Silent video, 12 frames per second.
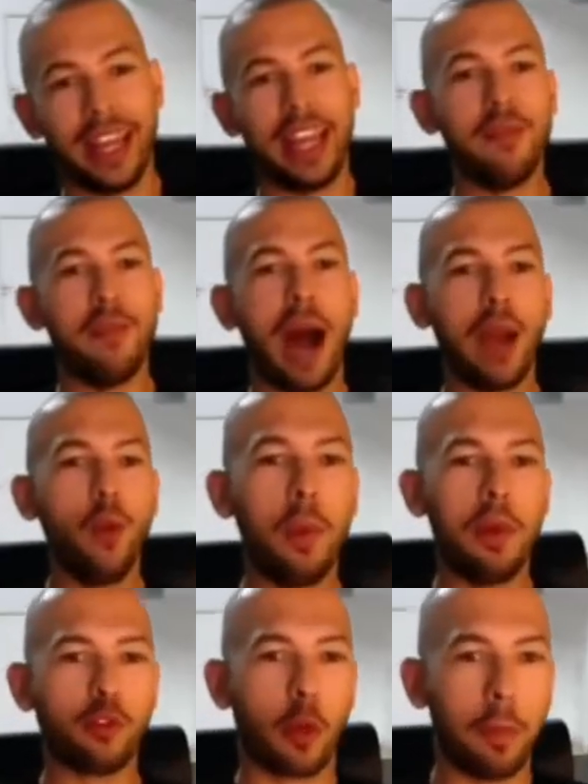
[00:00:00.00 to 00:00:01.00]
If my
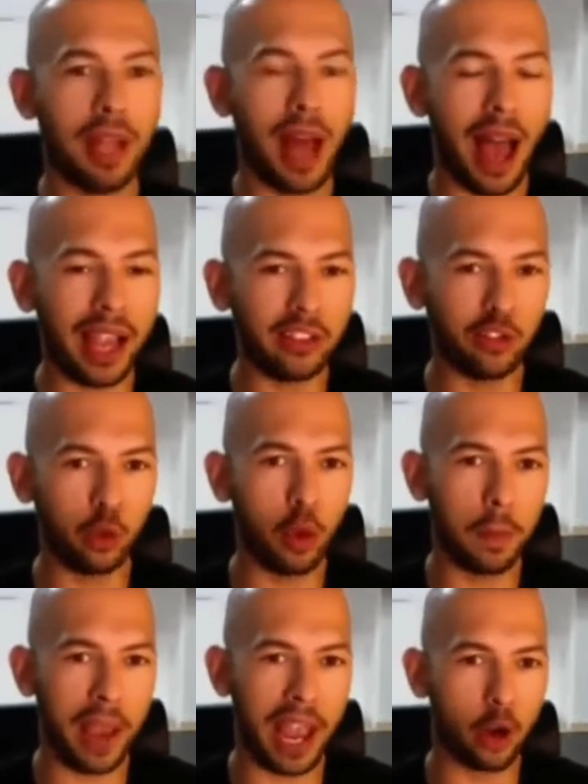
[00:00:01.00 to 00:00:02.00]
woman replies to a
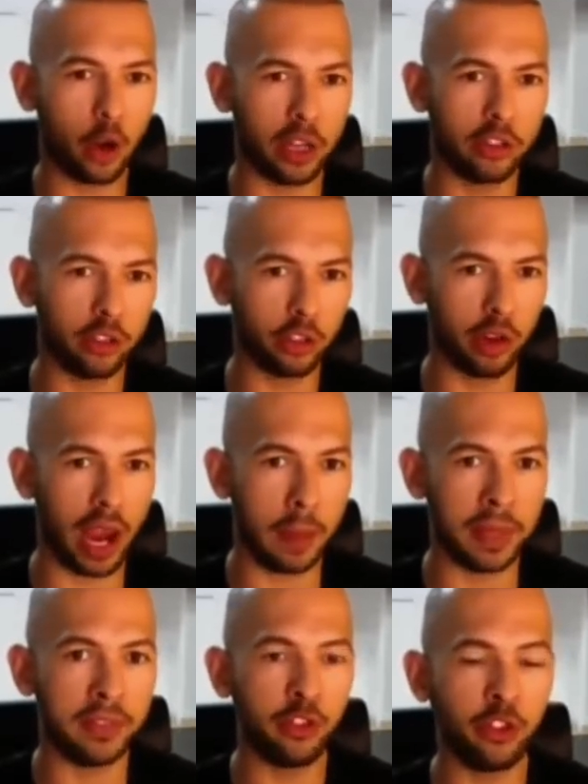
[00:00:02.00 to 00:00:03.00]
man on Instagram,
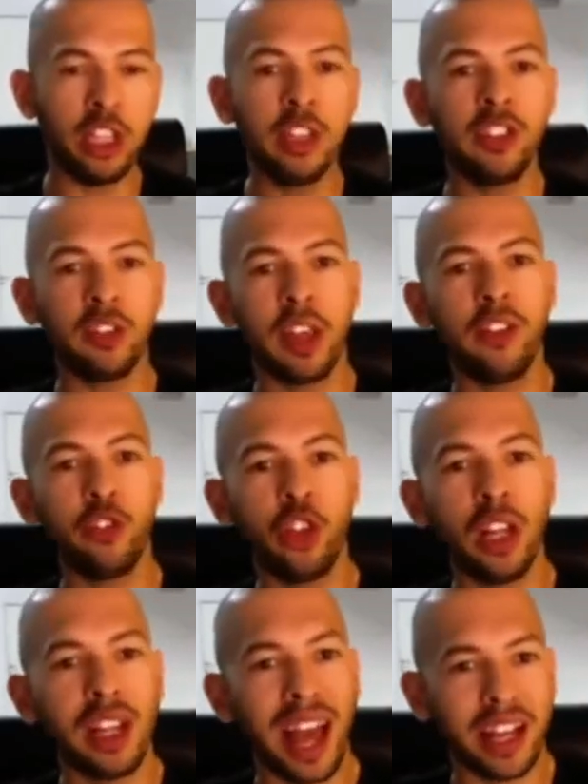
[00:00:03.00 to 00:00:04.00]
if she, if
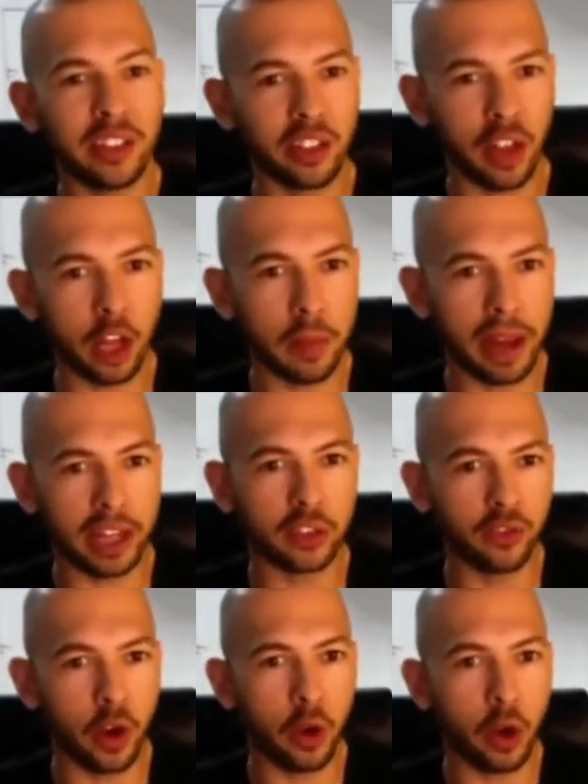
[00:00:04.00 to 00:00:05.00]
she likes another man's
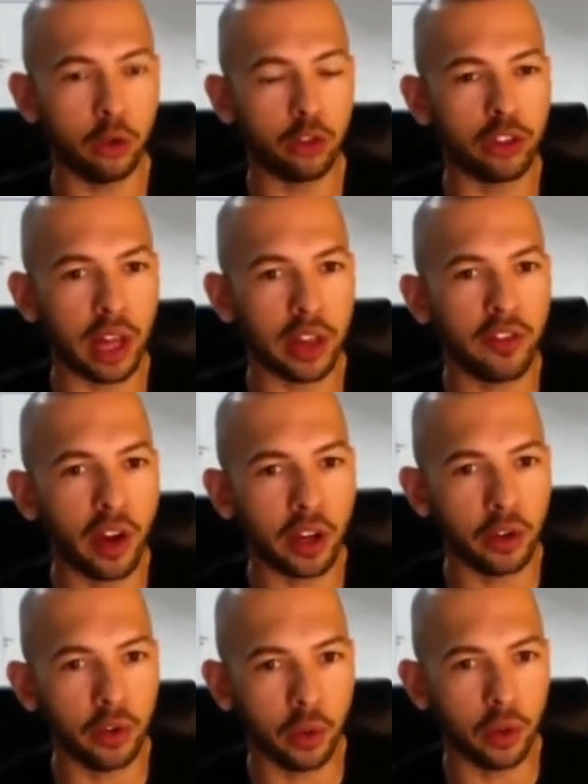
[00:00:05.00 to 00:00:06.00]
photo, she's out the
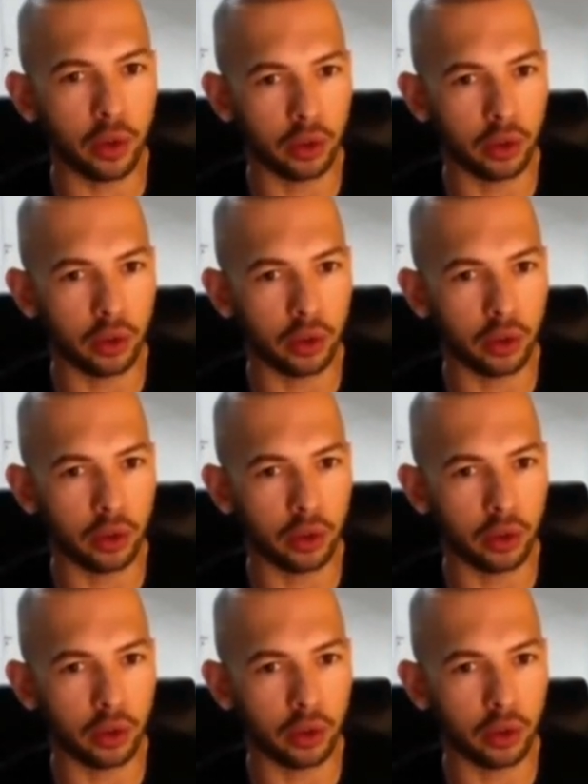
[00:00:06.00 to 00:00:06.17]
fucking door.